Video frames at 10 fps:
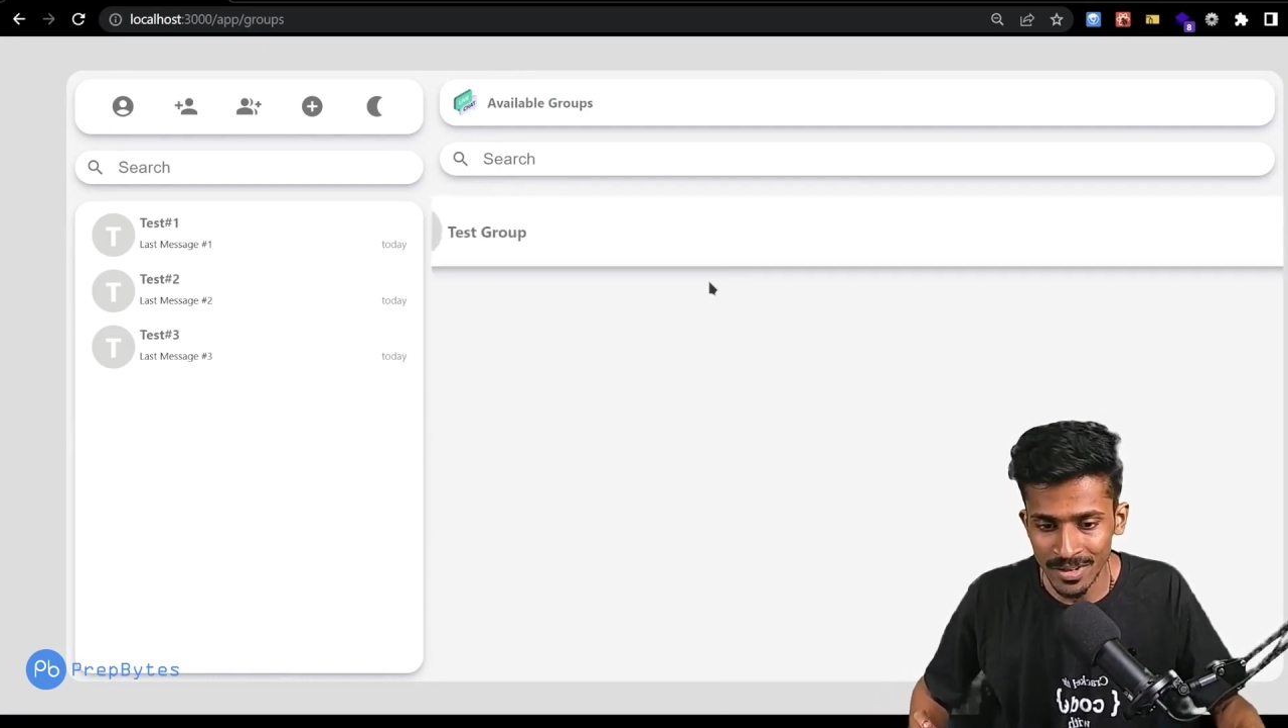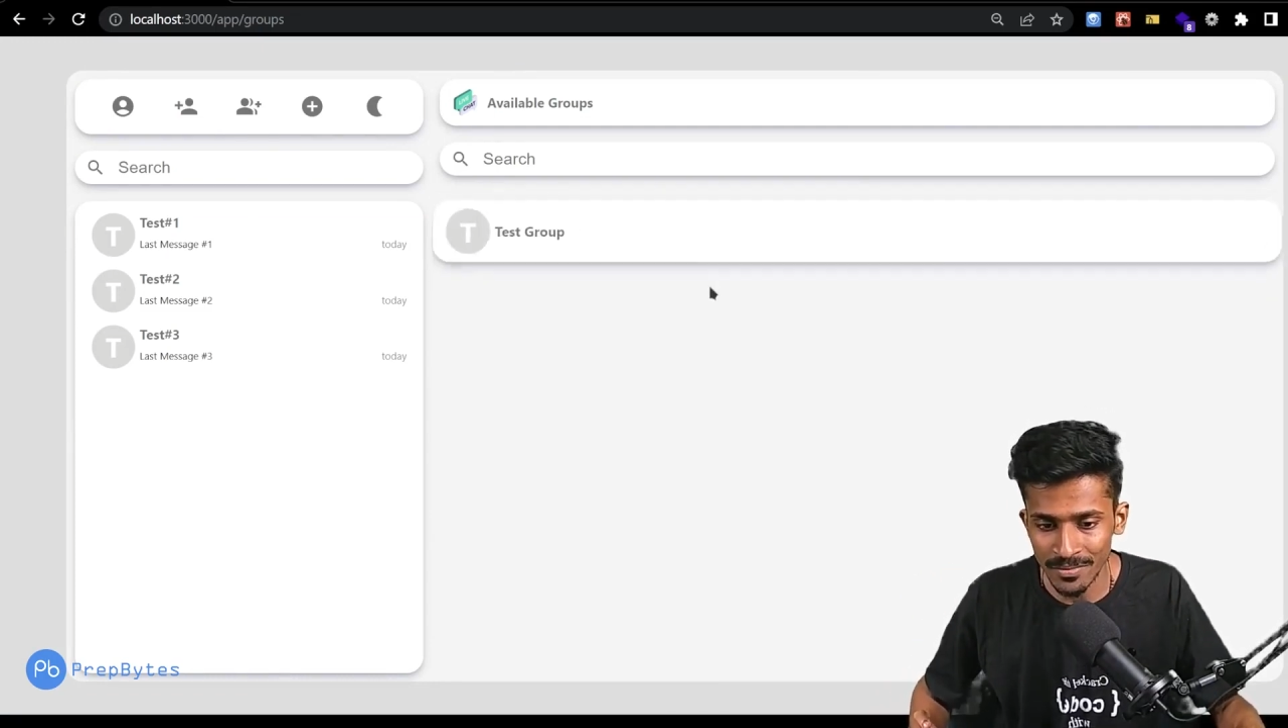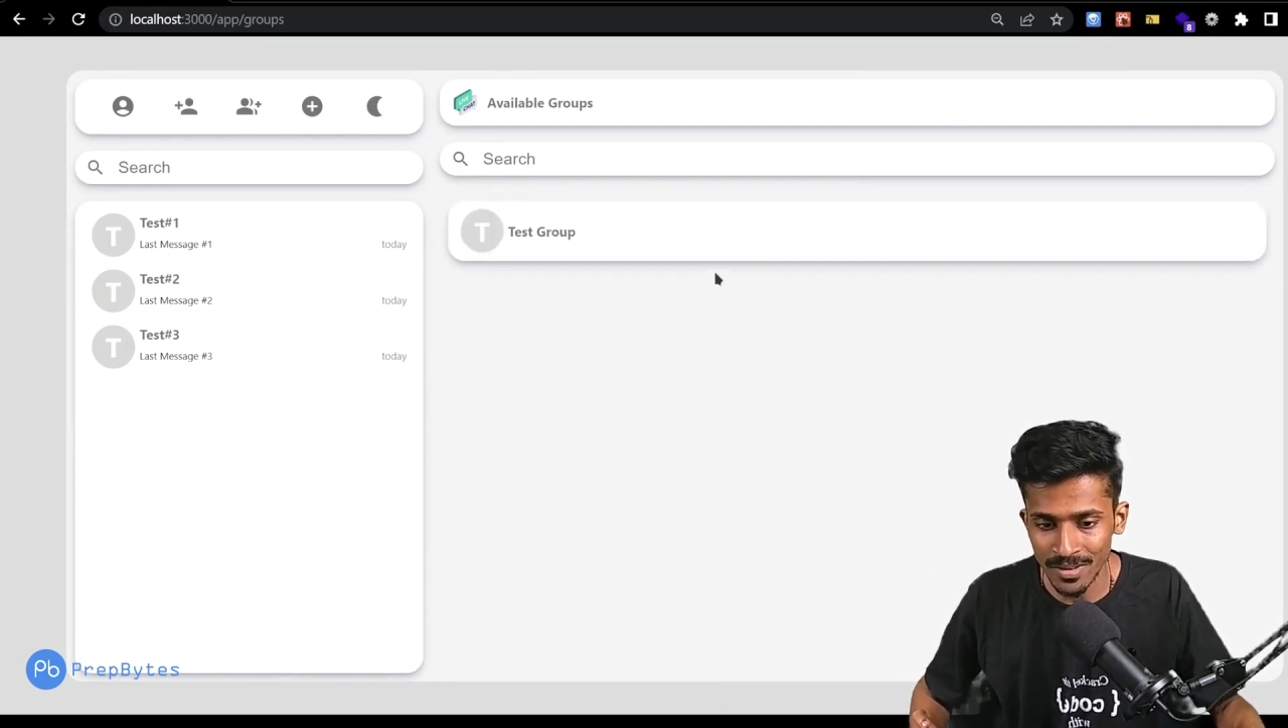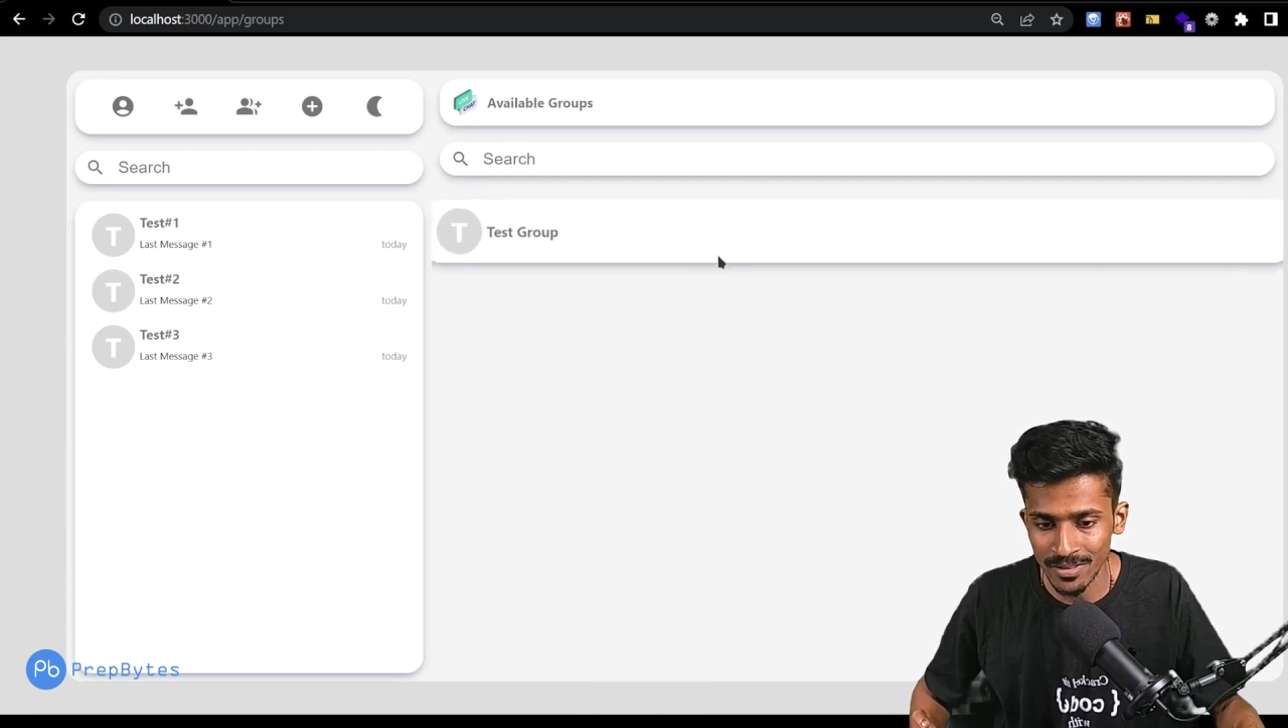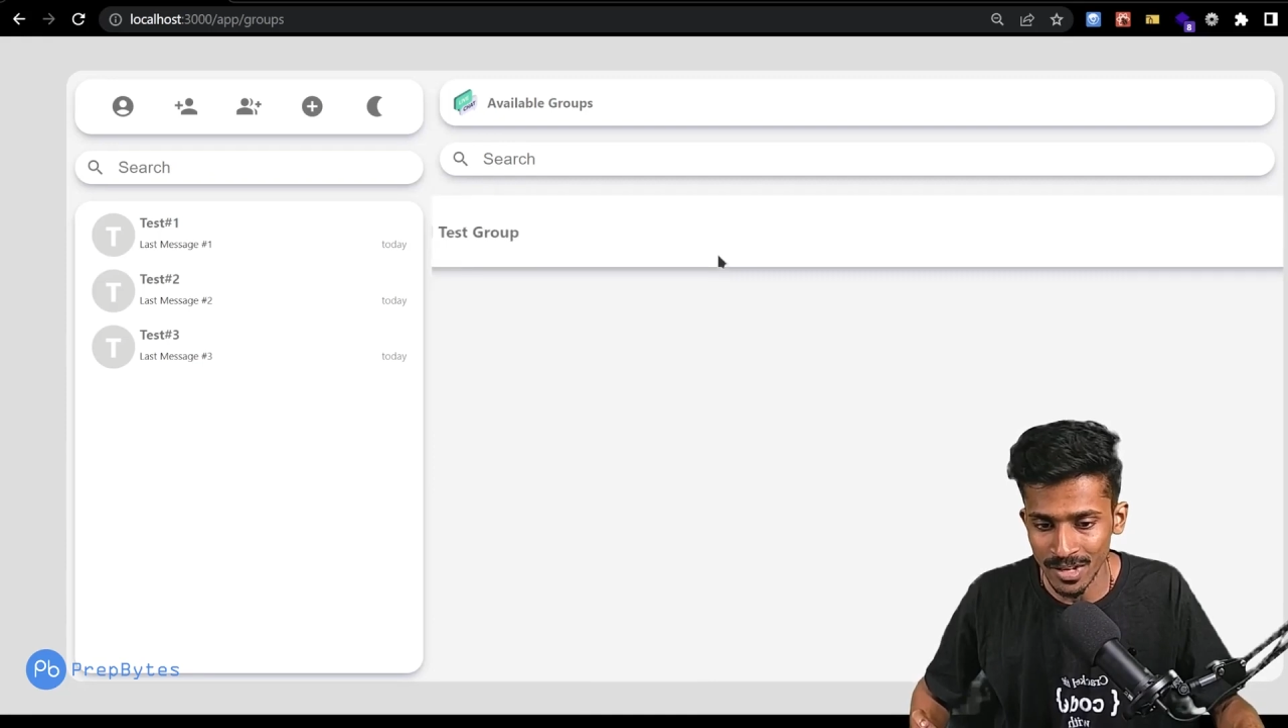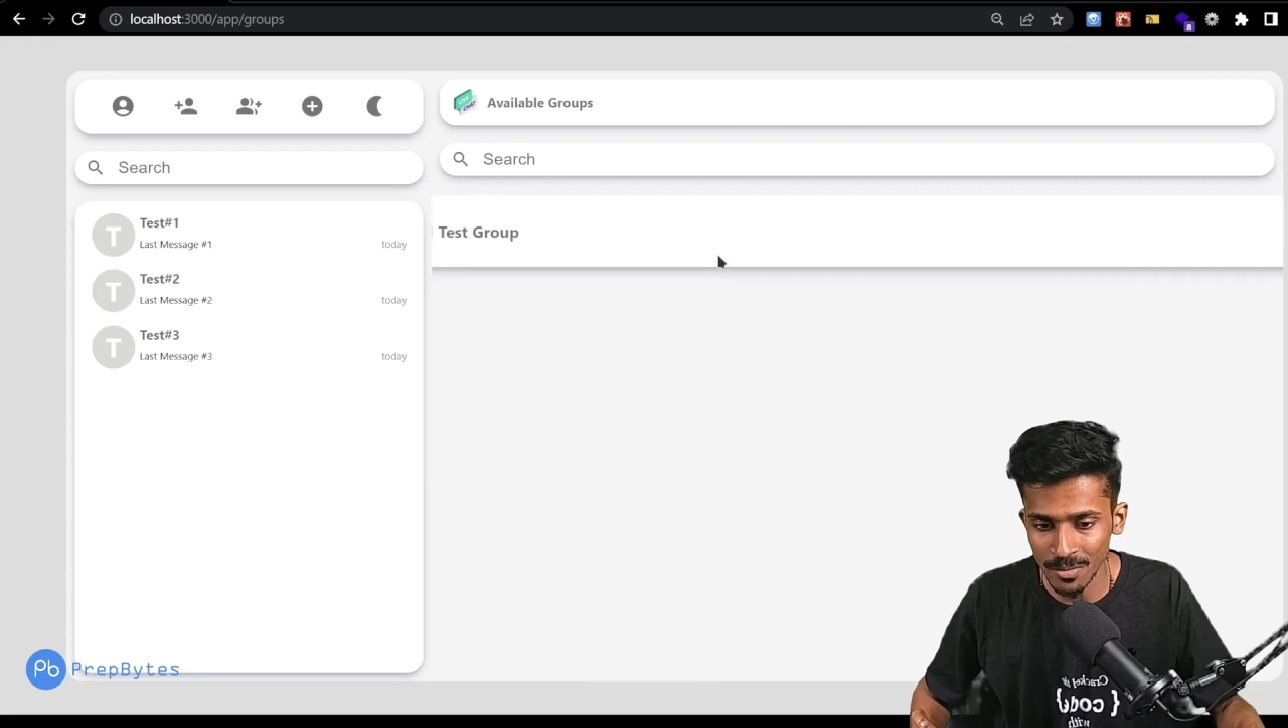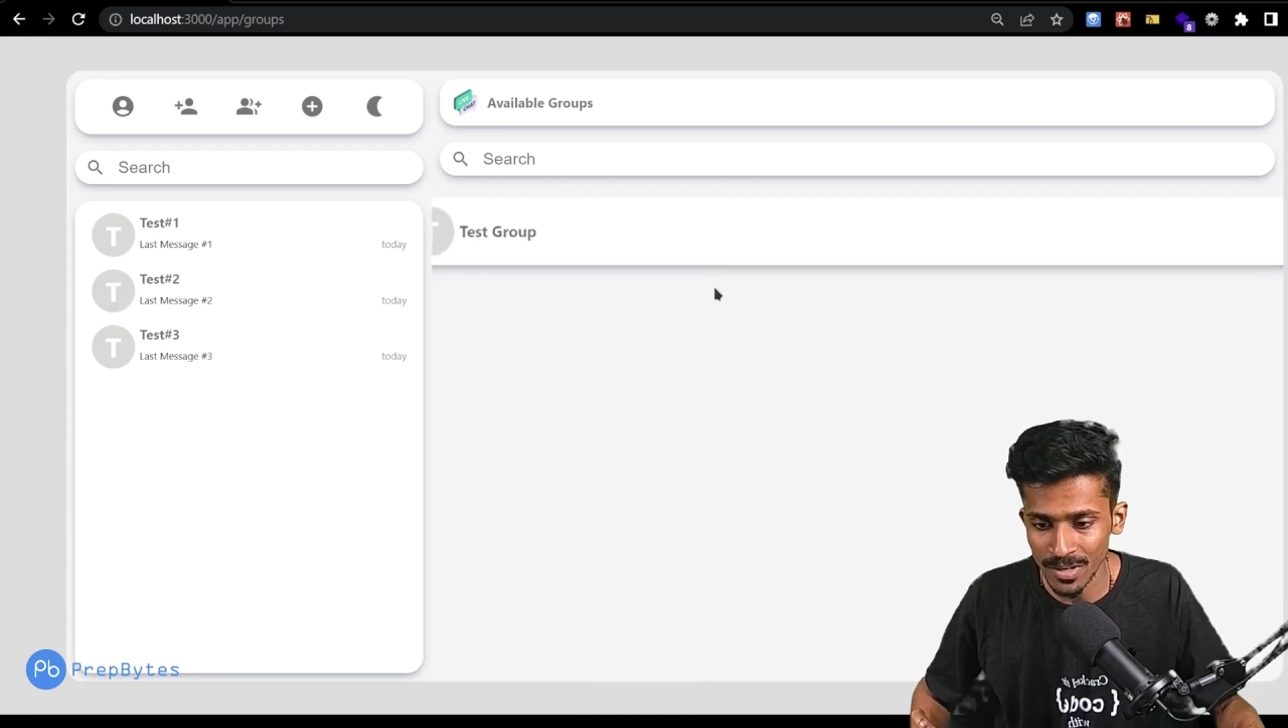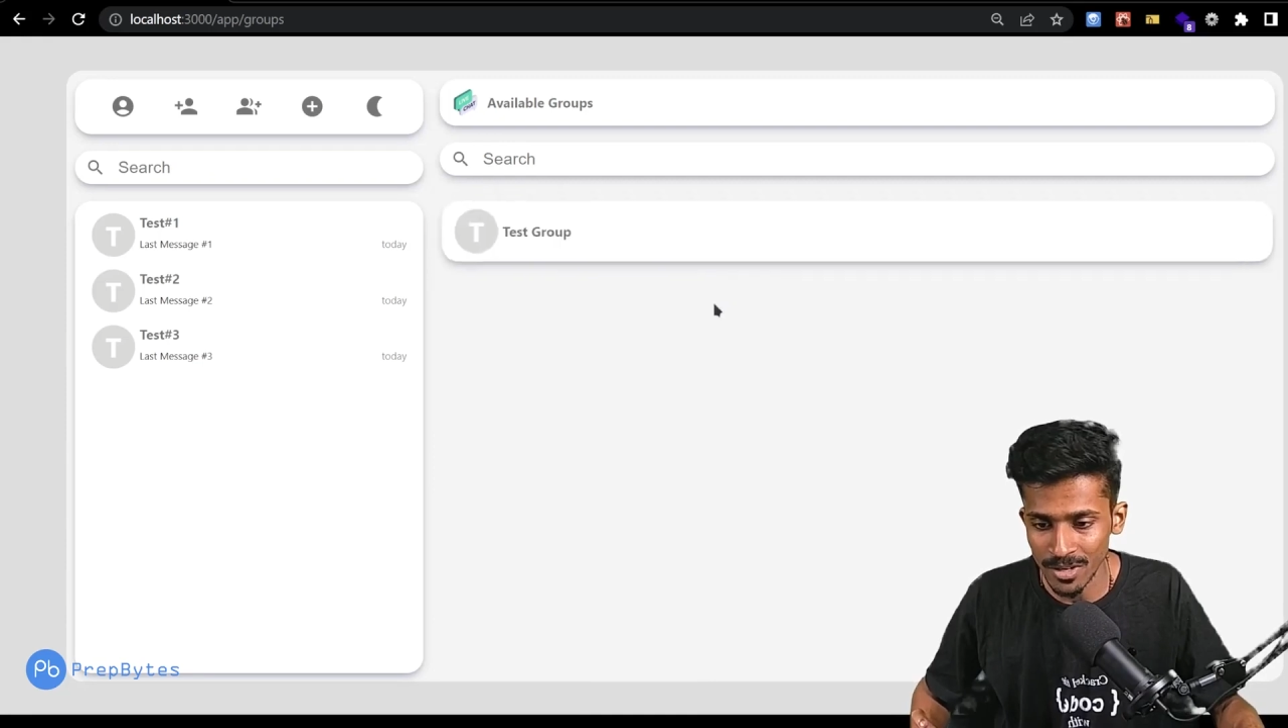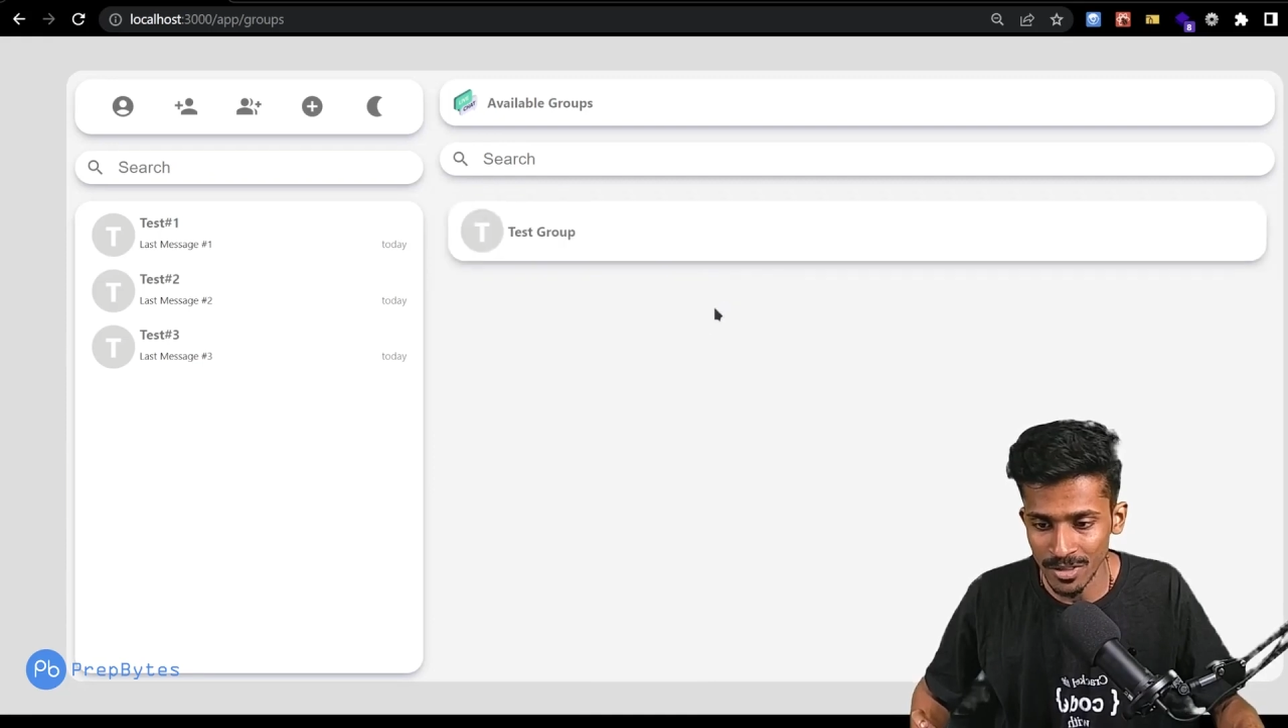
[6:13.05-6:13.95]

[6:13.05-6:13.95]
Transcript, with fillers: is a bit on the